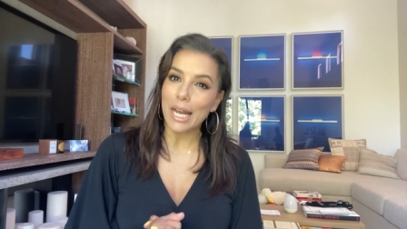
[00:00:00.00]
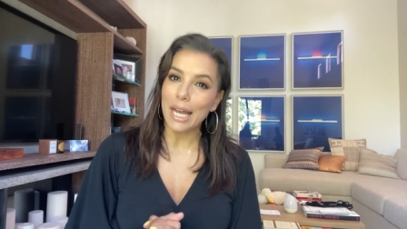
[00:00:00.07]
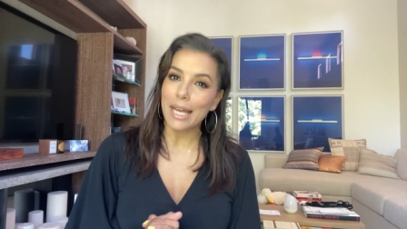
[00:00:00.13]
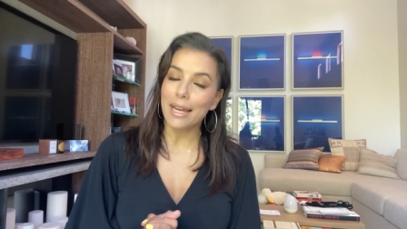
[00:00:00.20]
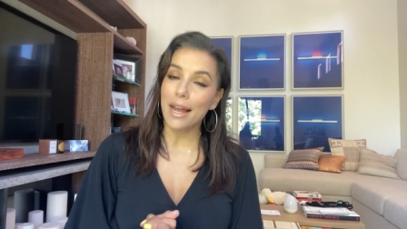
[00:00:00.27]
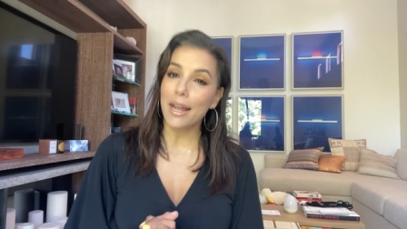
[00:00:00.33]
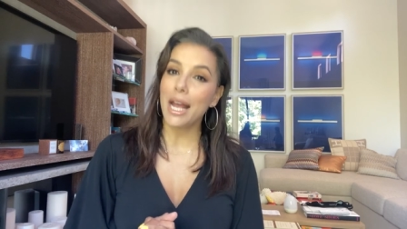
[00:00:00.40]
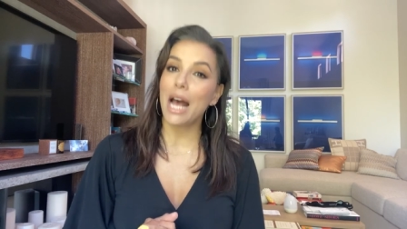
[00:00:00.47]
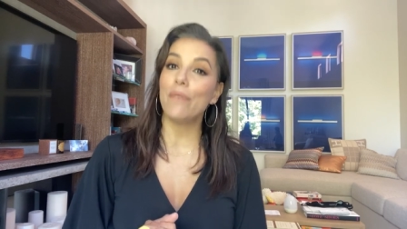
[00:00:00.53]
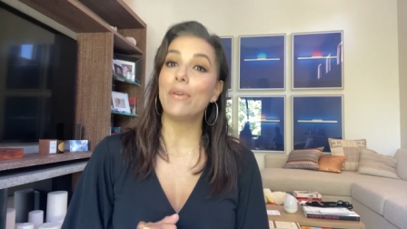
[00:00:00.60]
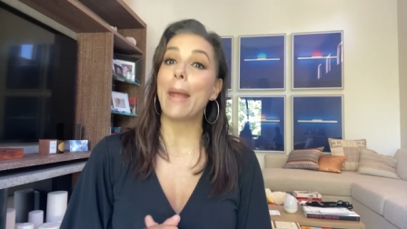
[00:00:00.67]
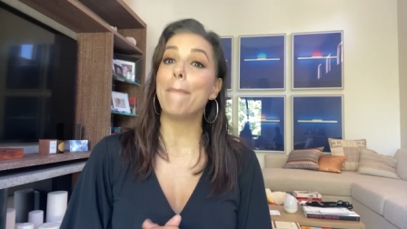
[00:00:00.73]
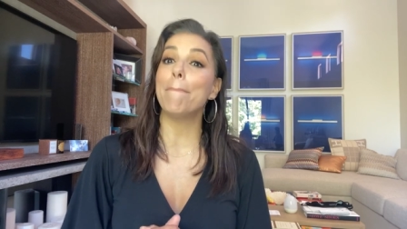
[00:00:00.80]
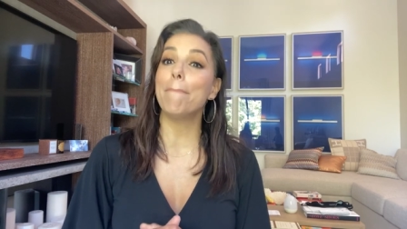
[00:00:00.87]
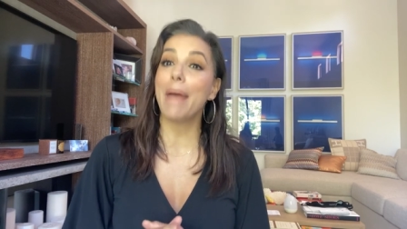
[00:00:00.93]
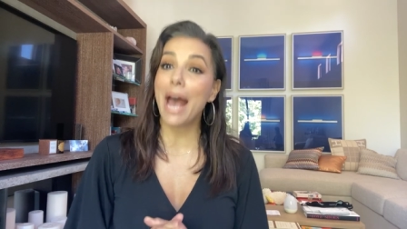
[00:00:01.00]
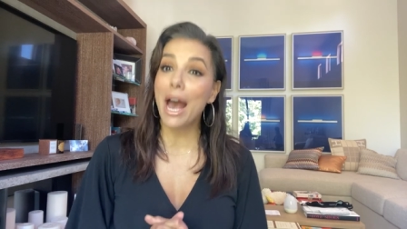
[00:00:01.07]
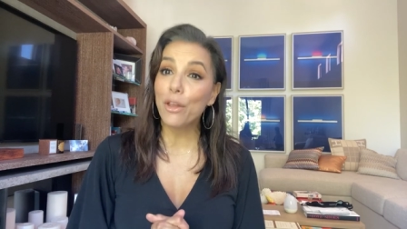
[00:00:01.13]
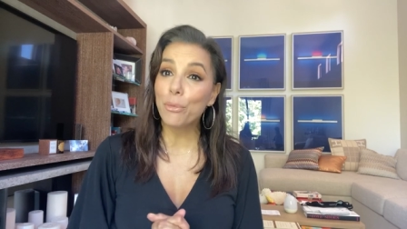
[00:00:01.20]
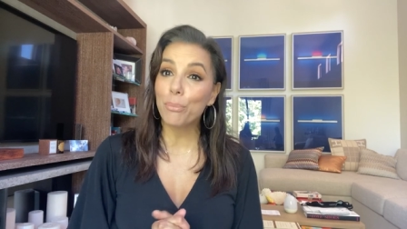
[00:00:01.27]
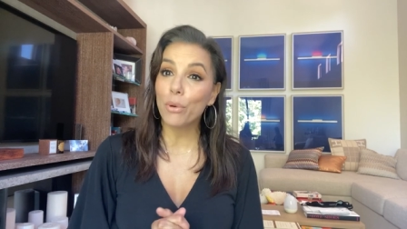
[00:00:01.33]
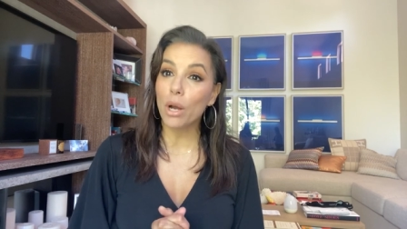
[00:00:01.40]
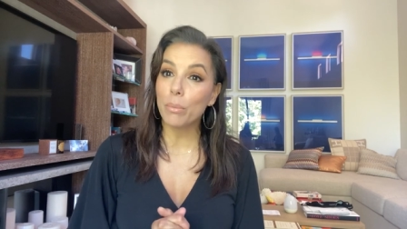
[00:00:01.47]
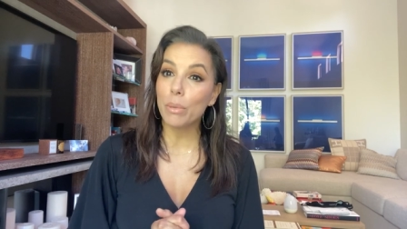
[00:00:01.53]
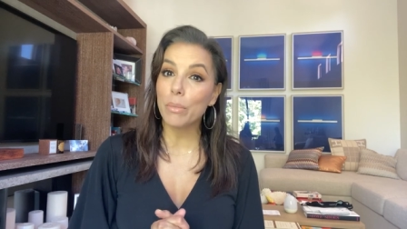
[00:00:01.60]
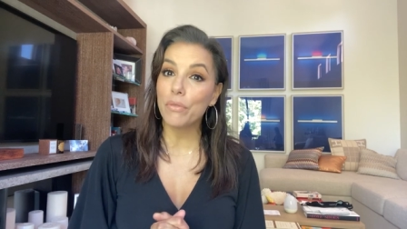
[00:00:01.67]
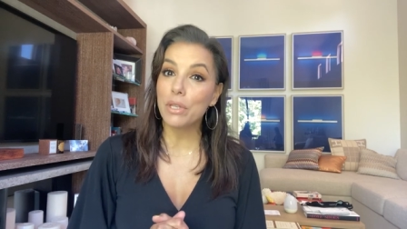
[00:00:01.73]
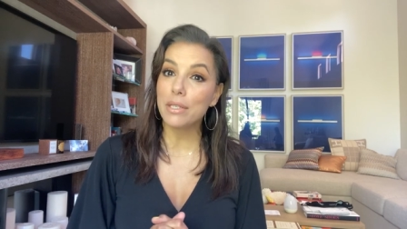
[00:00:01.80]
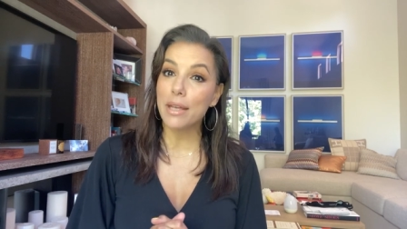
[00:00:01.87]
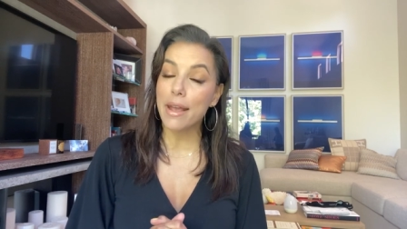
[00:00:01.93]
and I have a math problem
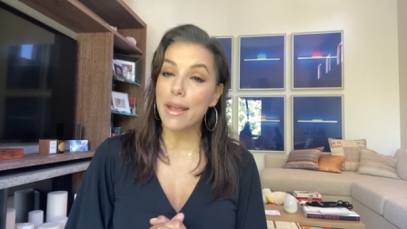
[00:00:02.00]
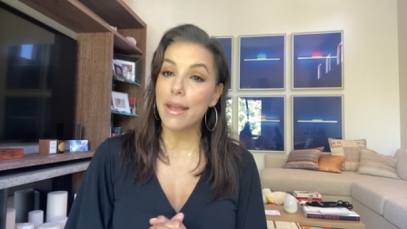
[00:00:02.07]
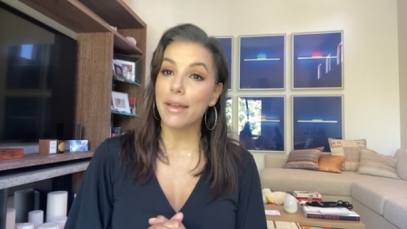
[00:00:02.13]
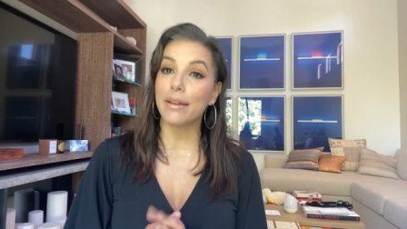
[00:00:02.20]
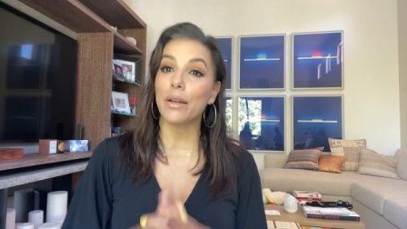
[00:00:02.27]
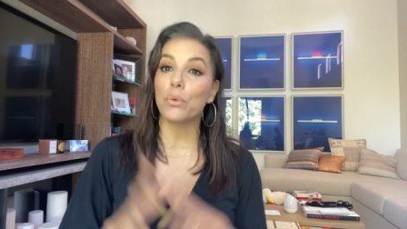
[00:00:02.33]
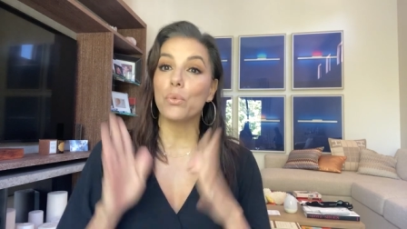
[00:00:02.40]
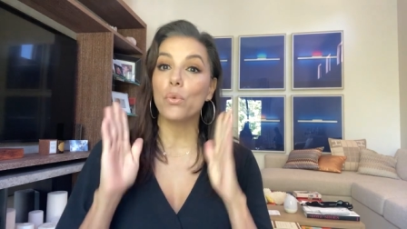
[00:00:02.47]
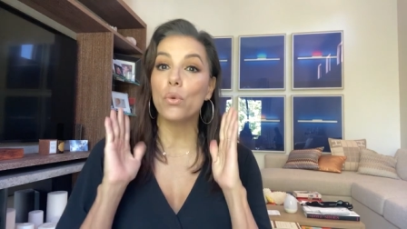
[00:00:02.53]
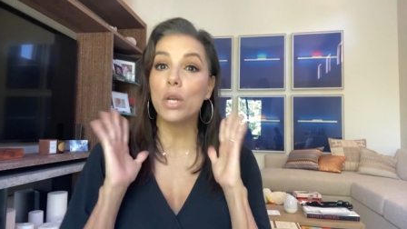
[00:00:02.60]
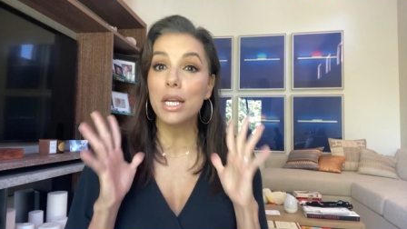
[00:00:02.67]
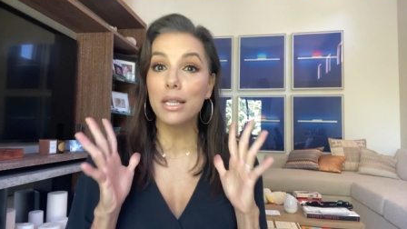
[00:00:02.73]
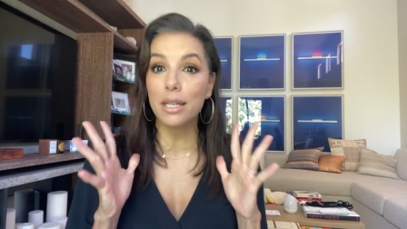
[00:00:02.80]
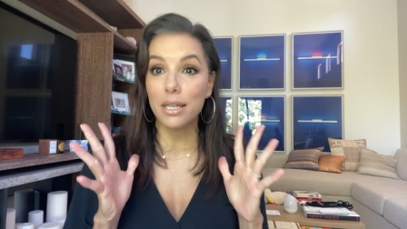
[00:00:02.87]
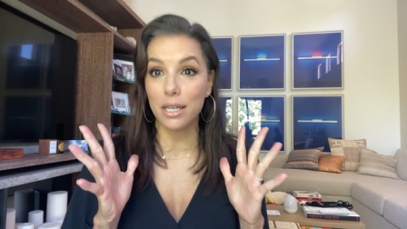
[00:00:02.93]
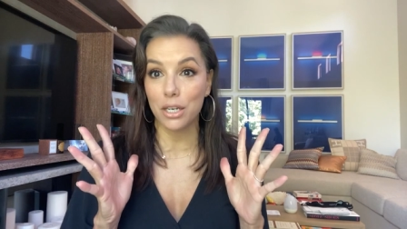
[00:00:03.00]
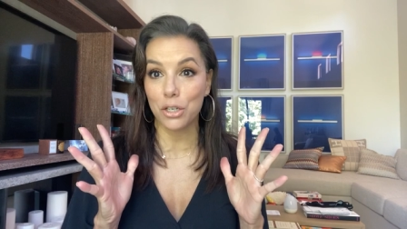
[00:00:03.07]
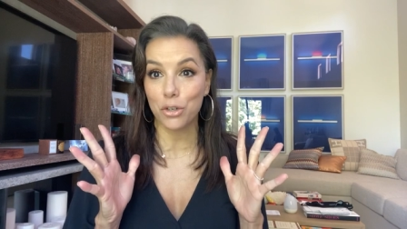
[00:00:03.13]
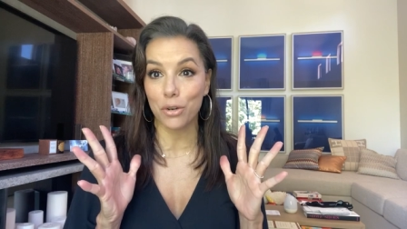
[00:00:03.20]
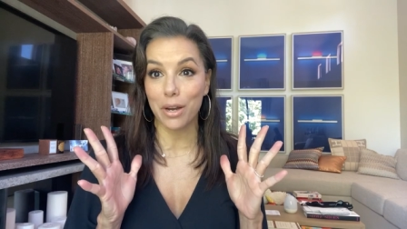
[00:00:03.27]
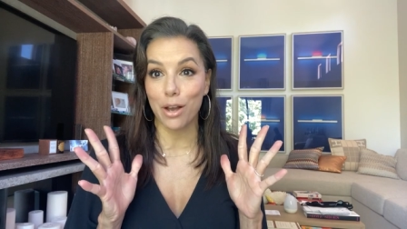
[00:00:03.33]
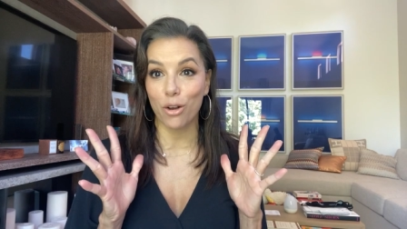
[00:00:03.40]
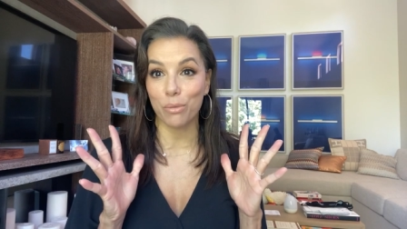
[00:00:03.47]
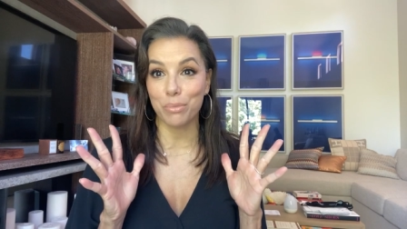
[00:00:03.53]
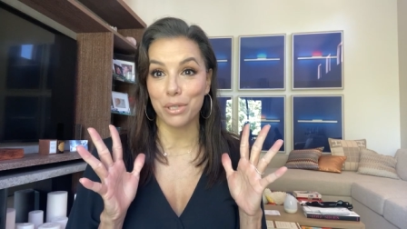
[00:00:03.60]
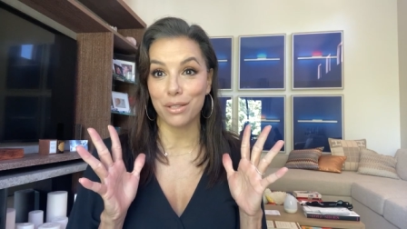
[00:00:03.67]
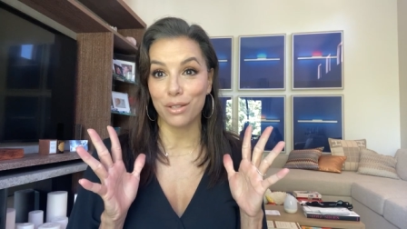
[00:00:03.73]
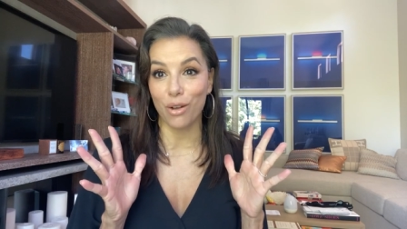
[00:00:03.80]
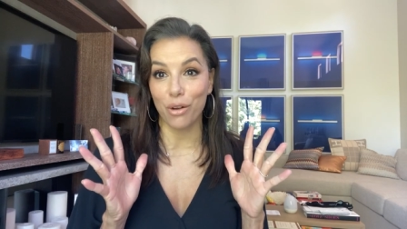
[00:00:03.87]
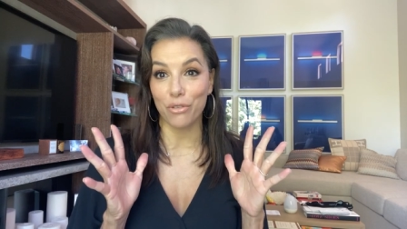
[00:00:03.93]
of the day and I really need your help to
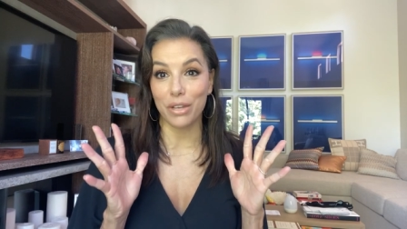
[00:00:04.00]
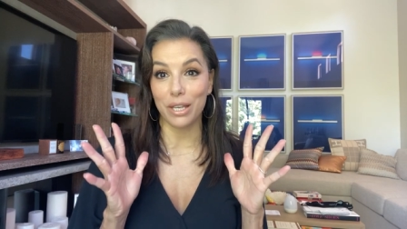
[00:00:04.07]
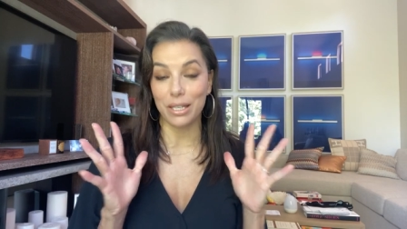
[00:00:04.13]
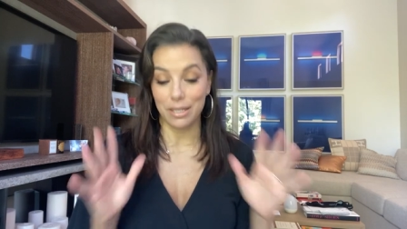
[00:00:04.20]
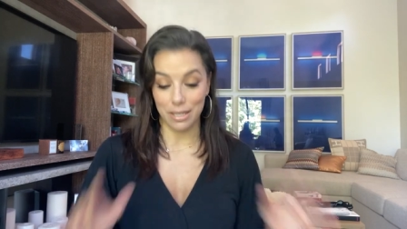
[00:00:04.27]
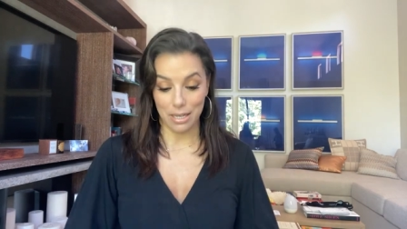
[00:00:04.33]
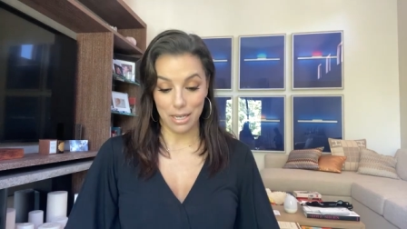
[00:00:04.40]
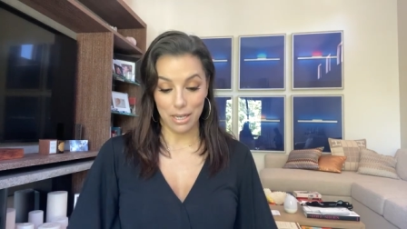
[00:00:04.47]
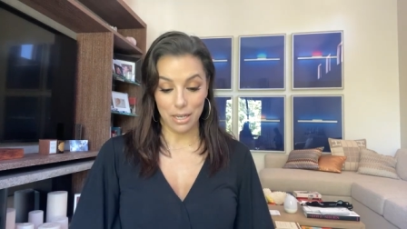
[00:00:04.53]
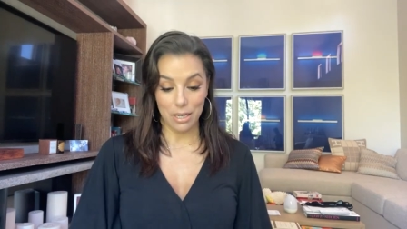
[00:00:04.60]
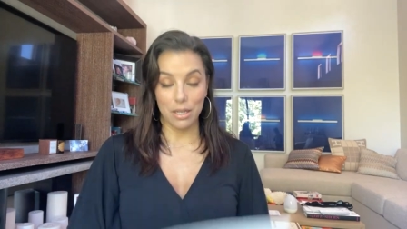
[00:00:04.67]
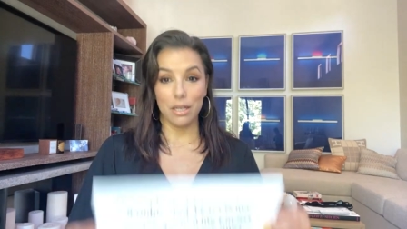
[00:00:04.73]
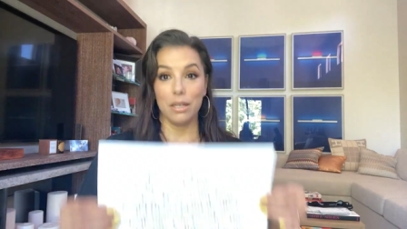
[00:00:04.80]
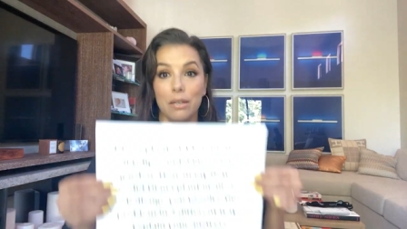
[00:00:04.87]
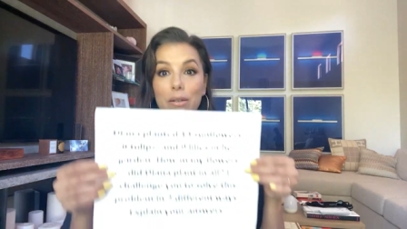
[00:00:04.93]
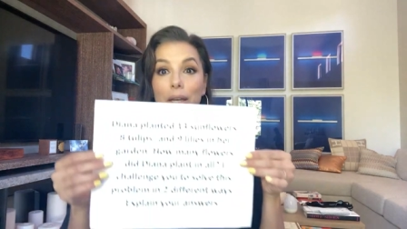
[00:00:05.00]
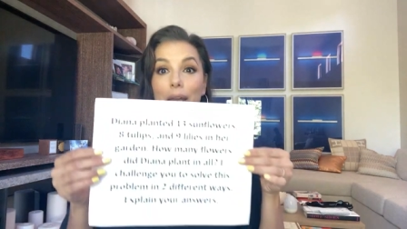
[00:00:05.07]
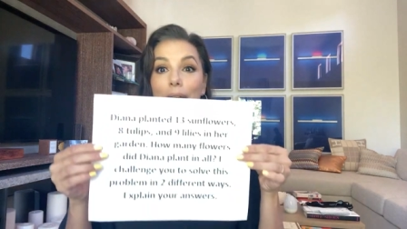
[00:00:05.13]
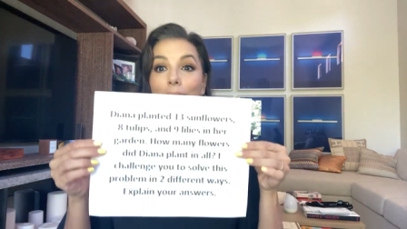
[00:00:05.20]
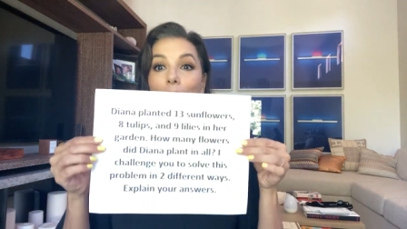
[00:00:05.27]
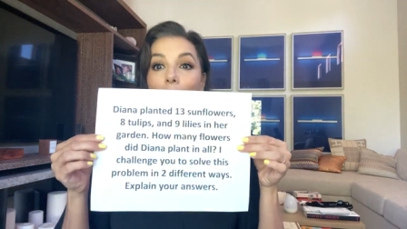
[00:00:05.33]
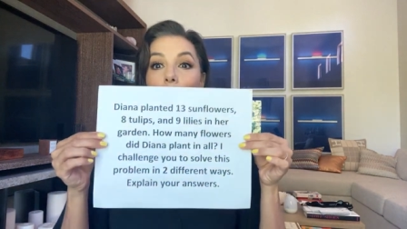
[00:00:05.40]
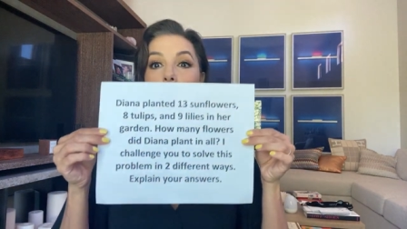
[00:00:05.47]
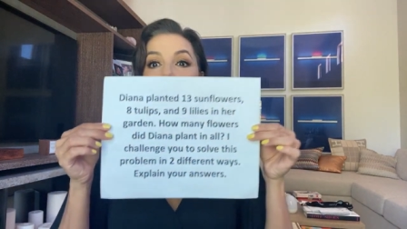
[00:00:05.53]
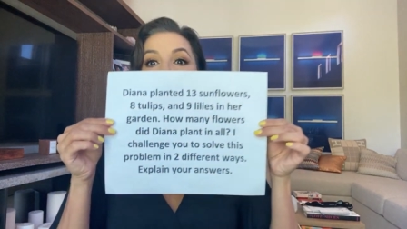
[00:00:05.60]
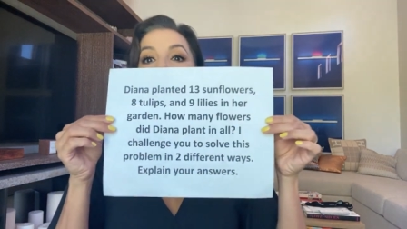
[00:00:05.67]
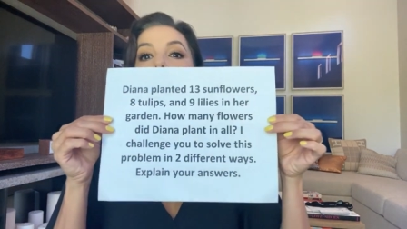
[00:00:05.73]
solve it. Okay?